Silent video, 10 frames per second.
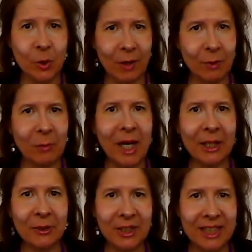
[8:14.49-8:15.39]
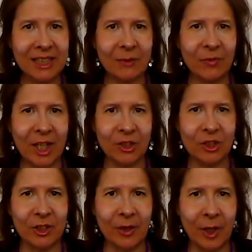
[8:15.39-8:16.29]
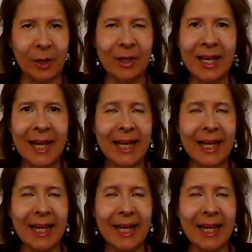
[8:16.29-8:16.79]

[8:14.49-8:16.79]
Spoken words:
You have a minor yeast infection in there.